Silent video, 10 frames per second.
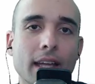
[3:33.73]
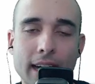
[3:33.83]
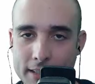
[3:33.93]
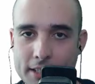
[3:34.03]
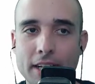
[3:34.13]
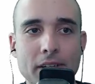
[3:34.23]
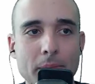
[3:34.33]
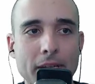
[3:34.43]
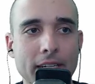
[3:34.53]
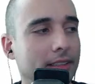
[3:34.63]
I'll tell you in a
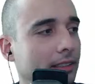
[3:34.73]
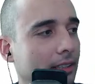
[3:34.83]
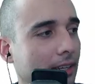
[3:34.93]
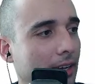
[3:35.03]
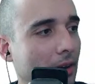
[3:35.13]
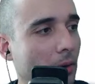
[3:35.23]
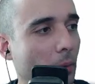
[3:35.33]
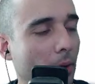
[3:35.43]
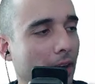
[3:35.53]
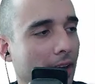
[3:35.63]
minute.
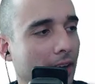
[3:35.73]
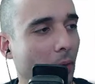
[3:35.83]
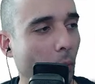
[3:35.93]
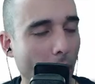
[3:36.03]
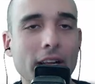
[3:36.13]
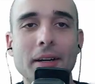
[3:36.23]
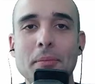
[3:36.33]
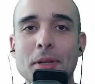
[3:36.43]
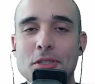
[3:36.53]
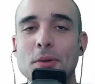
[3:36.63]

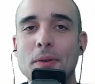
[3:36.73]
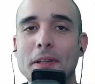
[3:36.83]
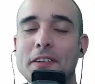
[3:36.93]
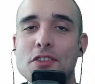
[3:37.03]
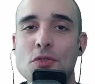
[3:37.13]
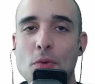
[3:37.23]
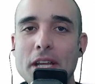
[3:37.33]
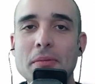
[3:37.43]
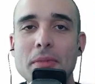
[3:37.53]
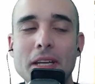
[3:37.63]
Welcome to the
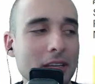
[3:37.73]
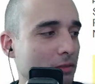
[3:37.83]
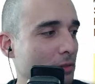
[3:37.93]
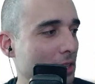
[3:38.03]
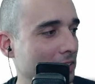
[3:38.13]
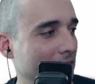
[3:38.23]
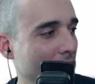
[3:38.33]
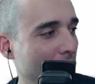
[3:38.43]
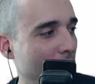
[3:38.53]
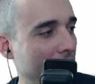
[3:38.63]
stream. If this is
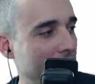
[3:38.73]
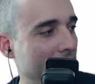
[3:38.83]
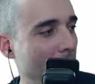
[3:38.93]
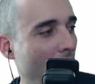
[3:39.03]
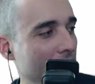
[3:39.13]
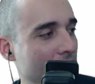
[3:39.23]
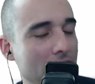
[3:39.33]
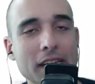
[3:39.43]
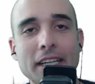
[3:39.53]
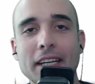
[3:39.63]
your first time
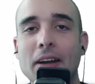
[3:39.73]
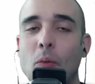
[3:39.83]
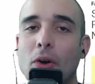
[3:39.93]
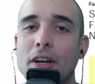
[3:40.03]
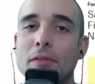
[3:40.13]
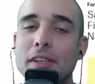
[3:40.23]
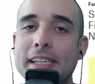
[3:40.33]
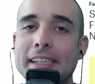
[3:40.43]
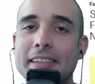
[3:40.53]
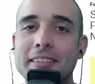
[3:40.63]
watching one of
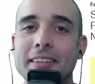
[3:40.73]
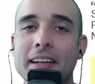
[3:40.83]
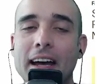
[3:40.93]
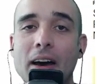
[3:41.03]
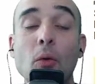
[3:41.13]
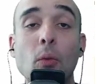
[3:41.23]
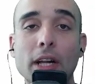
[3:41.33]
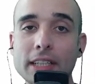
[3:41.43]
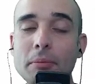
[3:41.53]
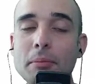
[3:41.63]
these,
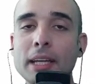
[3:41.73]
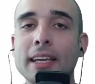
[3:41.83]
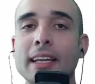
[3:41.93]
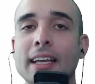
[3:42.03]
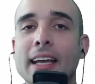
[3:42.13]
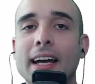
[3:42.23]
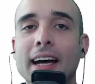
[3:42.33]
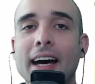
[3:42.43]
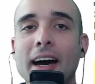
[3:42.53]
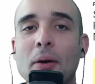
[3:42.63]
welcome.
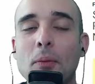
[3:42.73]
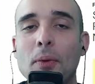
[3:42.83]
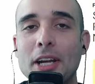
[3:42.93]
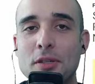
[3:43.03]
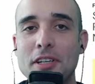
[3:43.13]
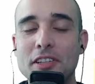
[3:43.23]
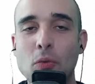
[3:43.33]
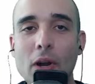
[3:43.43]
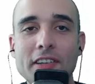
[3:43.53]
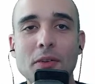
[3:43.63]
I do these
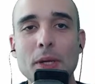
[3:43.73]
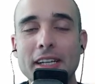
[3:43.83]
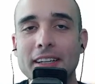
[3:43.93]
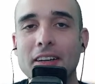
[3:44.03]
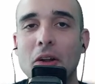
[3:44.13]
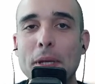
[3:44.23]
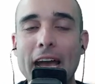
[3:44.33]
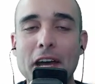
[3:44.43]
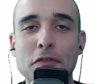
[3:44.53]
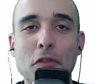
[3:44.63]
once a week on
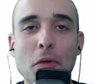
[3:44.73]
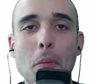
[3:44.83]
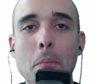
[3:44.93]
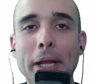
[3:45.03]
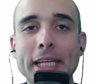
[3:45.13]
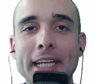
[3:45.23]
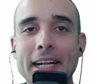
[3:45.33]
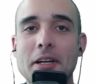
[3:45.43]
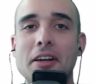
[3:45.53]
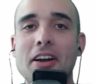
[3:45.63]
behalf of
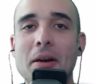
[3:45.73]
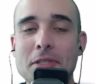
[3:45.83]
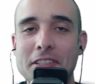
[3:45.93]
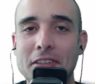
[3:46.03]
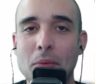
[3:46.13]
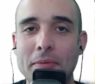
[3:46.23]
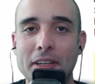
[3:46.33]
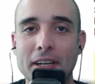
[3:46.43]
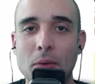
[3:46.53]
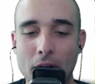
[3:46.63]
Bellingcat.com, which is the
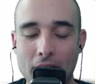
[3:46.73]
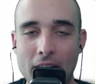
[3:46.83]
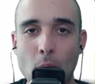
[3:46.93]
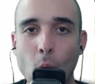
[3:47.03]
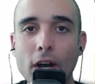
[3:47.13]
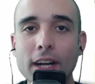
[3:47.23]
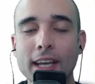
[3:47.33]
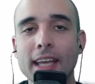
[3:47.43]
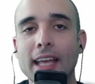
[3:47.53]
website where I work.